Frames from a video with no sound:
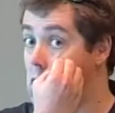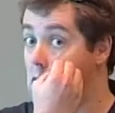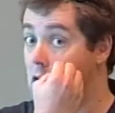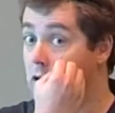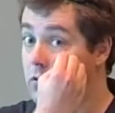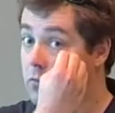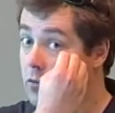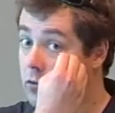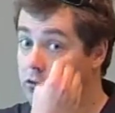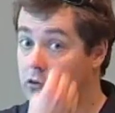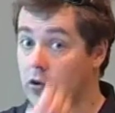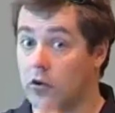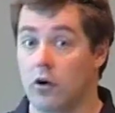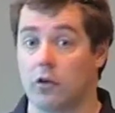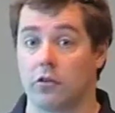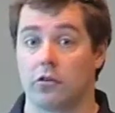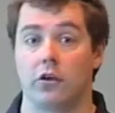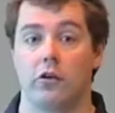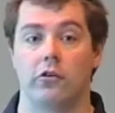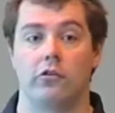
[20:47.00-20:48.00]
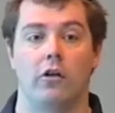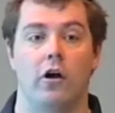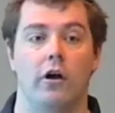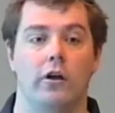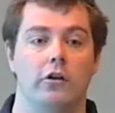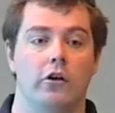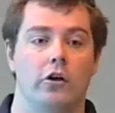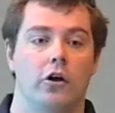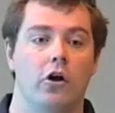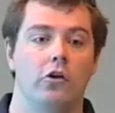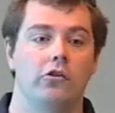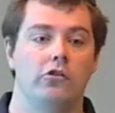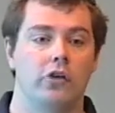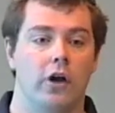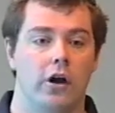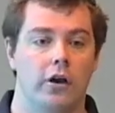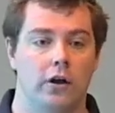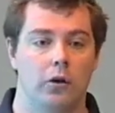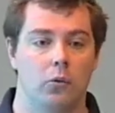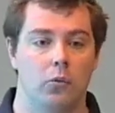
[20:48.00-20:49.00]
And you've also got things like
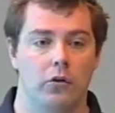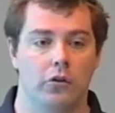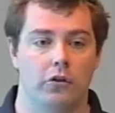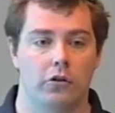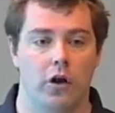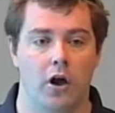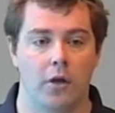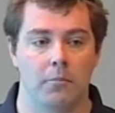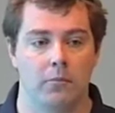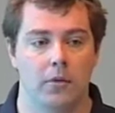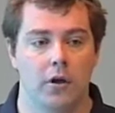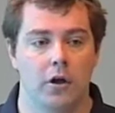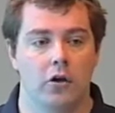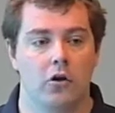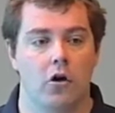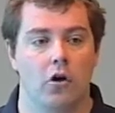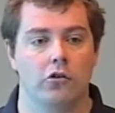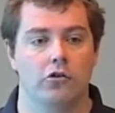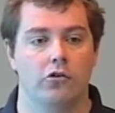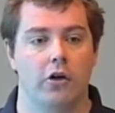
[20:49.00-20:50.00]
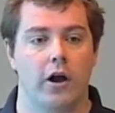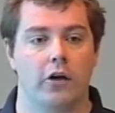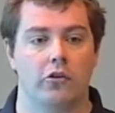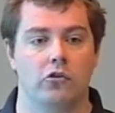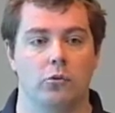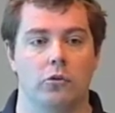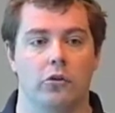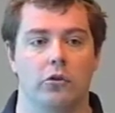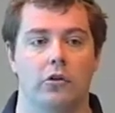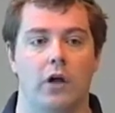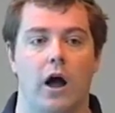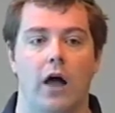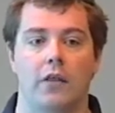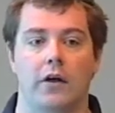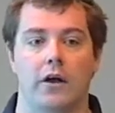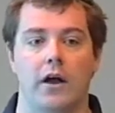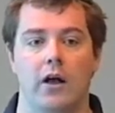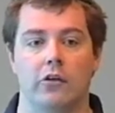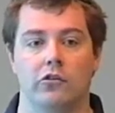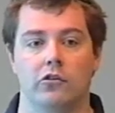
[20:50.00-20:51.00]
negotiating with um, contracts with other
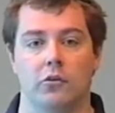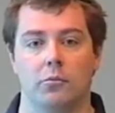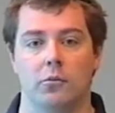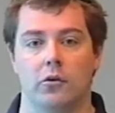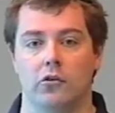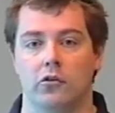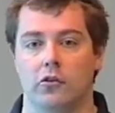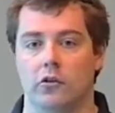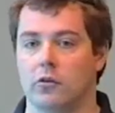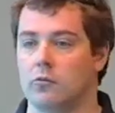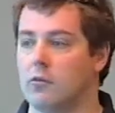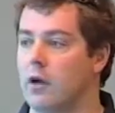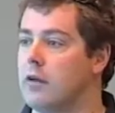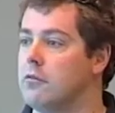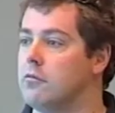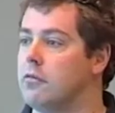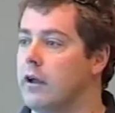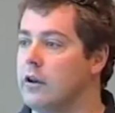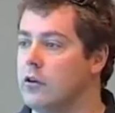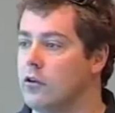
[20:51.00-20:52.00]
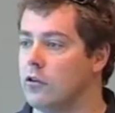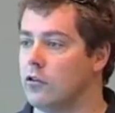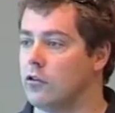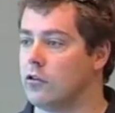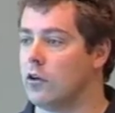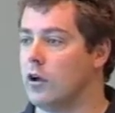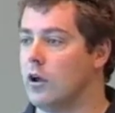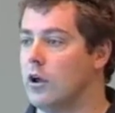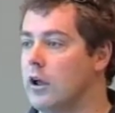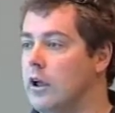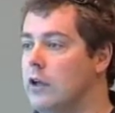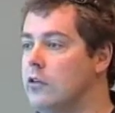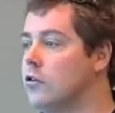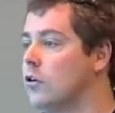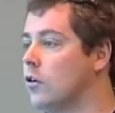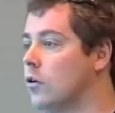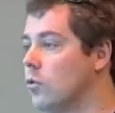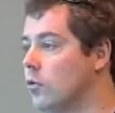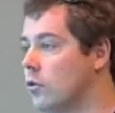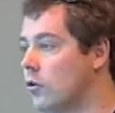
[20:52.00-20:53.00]
customers and, and vendors. Is it
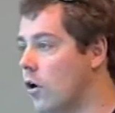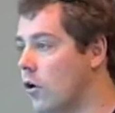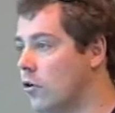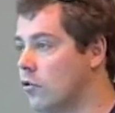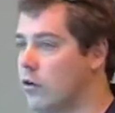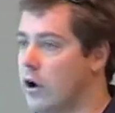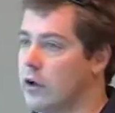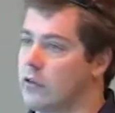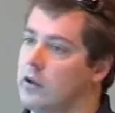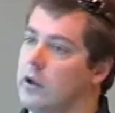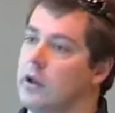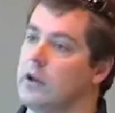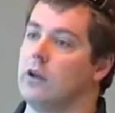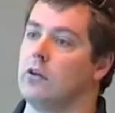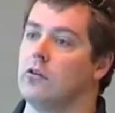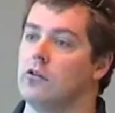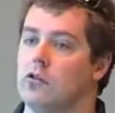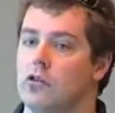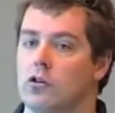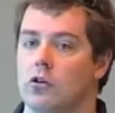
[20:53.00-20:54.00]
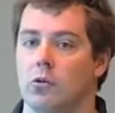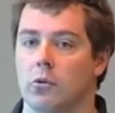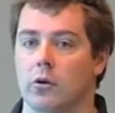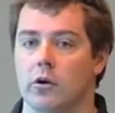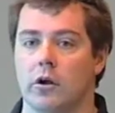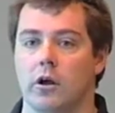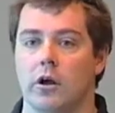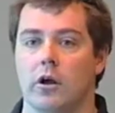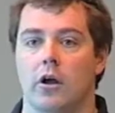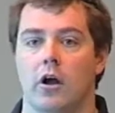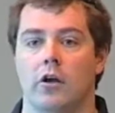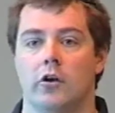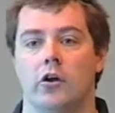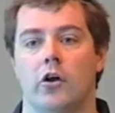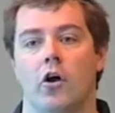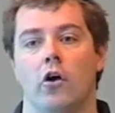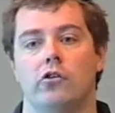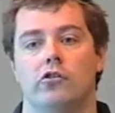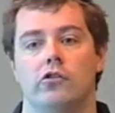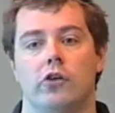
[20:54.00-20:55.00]
a good contract to get into, and, and
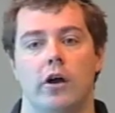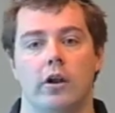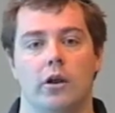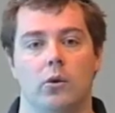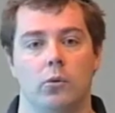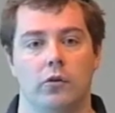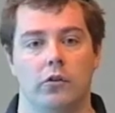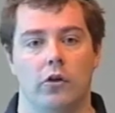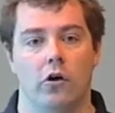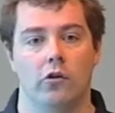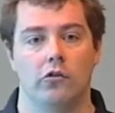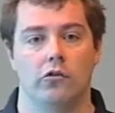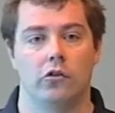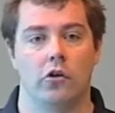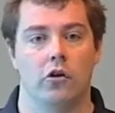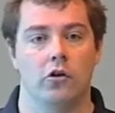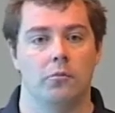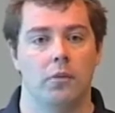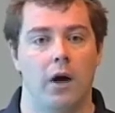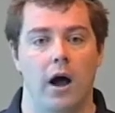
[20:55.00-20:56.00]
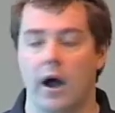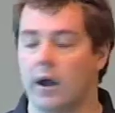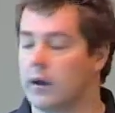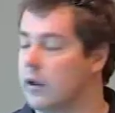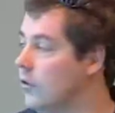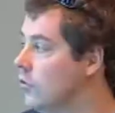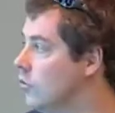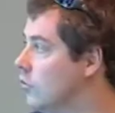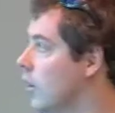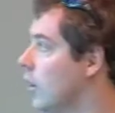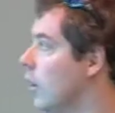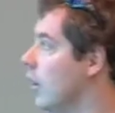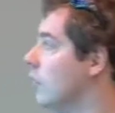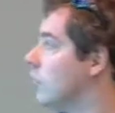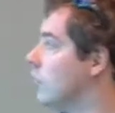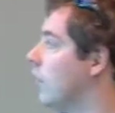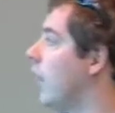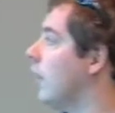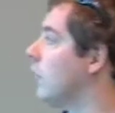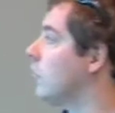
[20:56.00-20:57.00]
negotiating with those third parties?
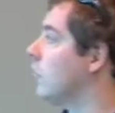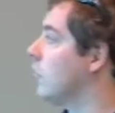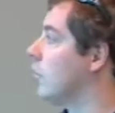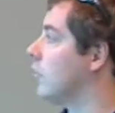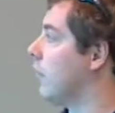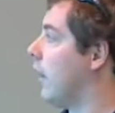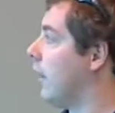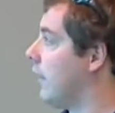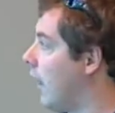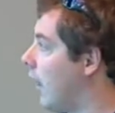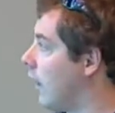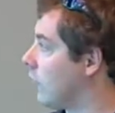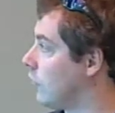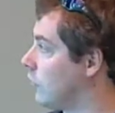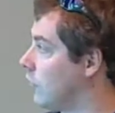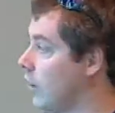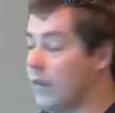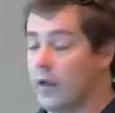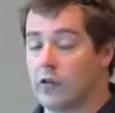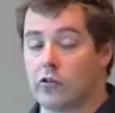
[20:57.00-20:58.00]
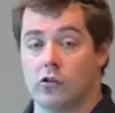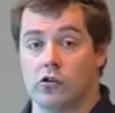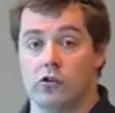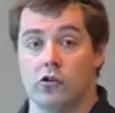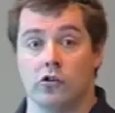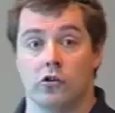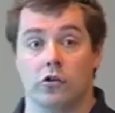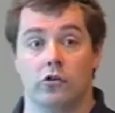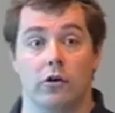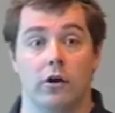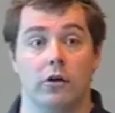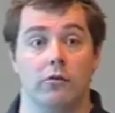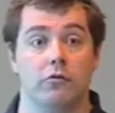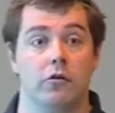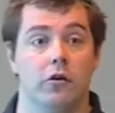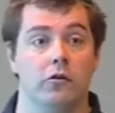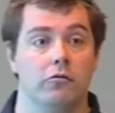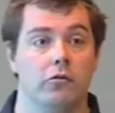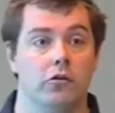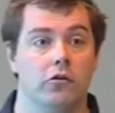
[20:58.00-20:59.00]
So that's sort of, and that, as I say, that's a new degree
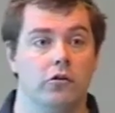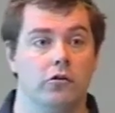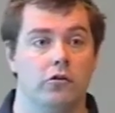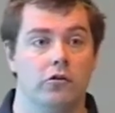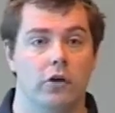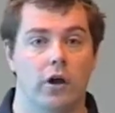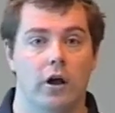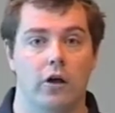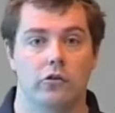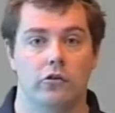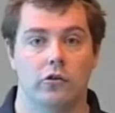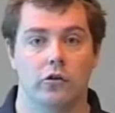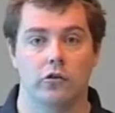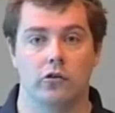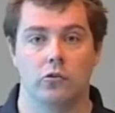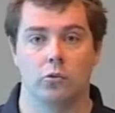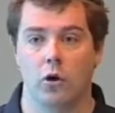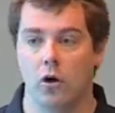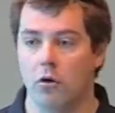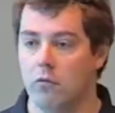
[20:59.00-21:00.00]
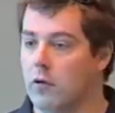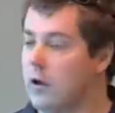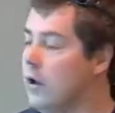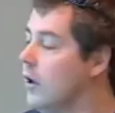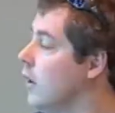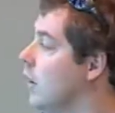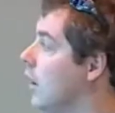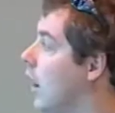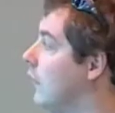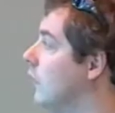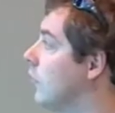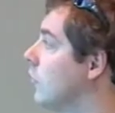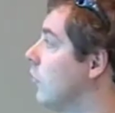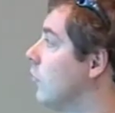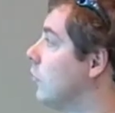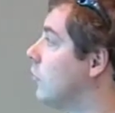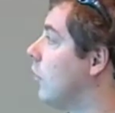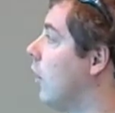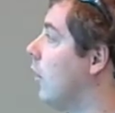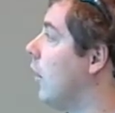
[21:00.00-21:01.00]
for, for two thousand twelve. And there's
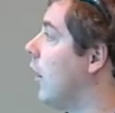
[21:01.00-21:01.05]
also